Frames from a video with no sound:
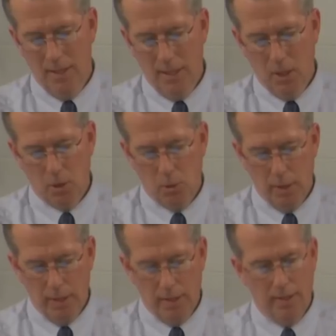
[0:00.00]
You know, as
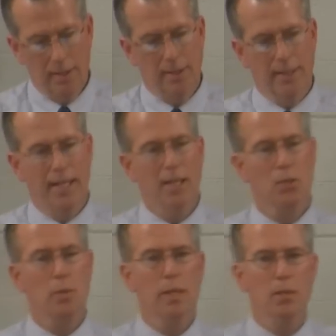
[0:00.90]
we, again,
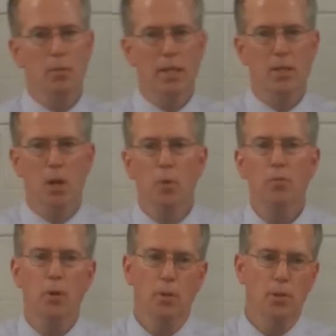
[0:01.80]
as we, we don't
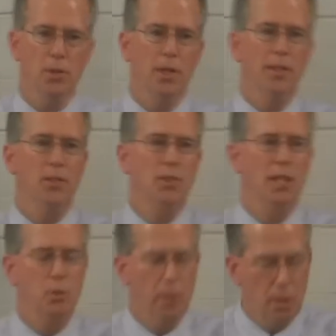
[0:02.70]
focus on these
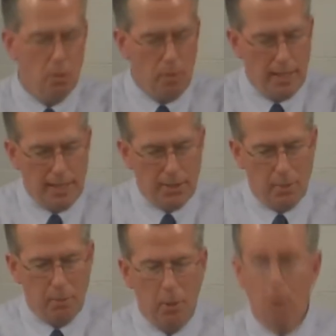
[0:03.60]
things, we don't make that the
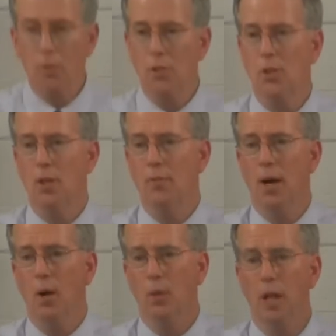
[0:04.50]
purpose of
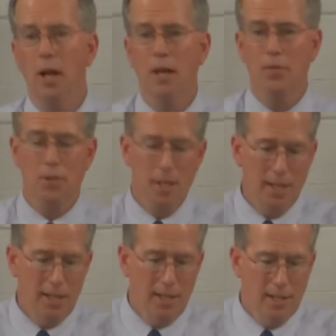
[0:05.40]
our lives,
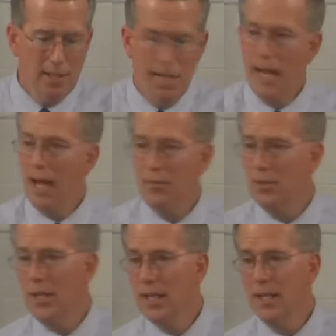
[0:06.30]
day after
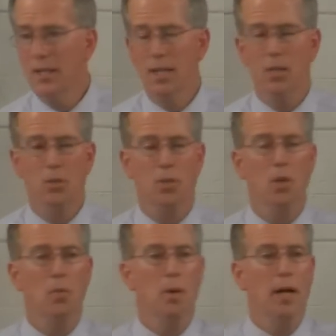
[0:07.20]
day continues to
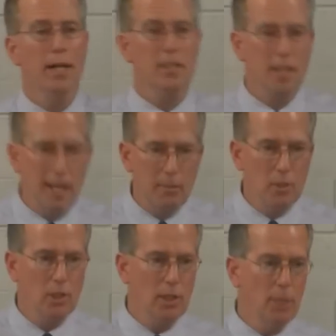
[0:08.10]
go by. Time
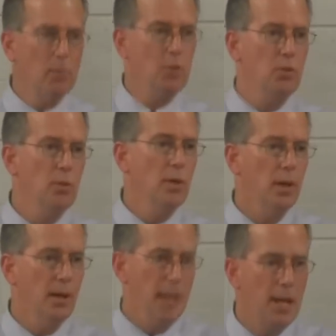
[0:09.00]
slips through
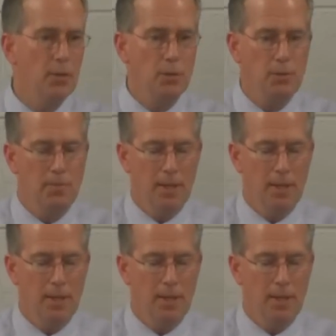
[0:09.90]
our hands.